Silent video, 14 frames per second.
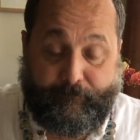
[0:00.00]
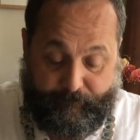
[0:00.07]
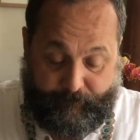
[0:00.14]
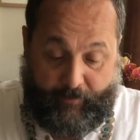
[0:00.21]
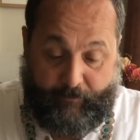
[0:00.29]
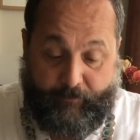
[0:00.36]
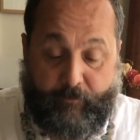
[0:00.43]

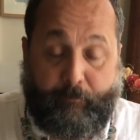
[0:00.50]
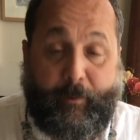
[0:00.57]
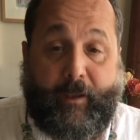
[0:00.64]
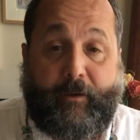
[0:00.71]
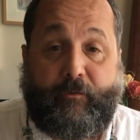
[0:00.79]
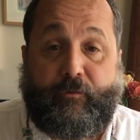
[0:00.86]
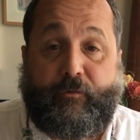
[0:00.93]
now that you
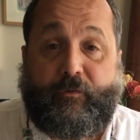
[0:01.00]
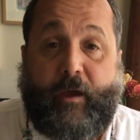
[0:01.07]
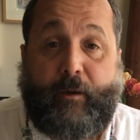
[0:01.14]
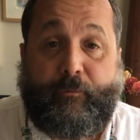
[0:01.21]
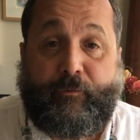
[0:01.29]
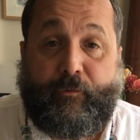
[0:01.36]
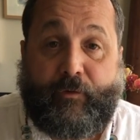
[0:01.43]
painted your
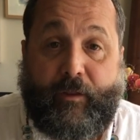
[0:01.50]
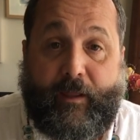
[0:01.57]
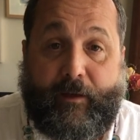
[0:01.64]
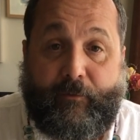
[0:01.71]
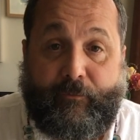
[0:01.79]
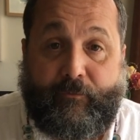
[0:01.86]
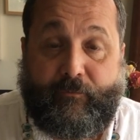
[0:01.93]
sky with your
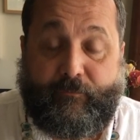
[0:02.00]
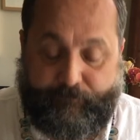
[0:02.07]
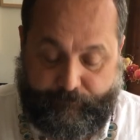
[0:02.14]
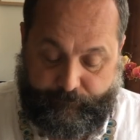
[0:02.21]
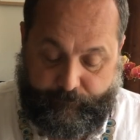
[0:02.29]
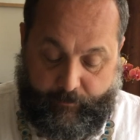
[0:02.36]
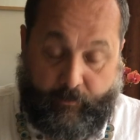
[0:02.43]
clouds
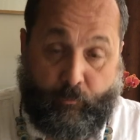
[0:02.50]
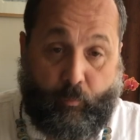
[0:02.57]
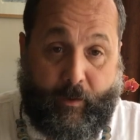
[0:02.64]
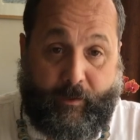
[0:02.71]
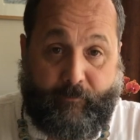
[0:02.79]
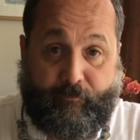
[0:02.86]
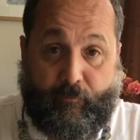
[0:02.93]
and you're
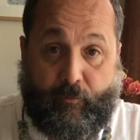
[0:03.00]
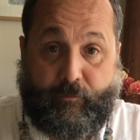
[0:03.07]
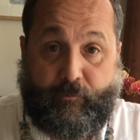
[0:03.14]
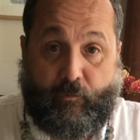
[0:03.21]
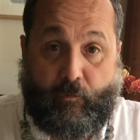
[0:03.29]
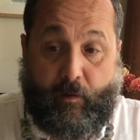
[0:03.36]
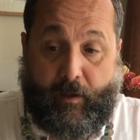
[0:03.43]
waiting for it to
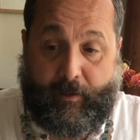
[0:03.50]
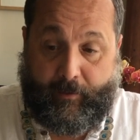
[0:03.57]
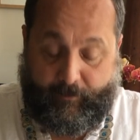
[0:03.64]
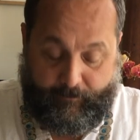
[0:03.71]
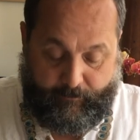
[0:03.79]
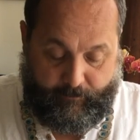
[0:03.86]
dry,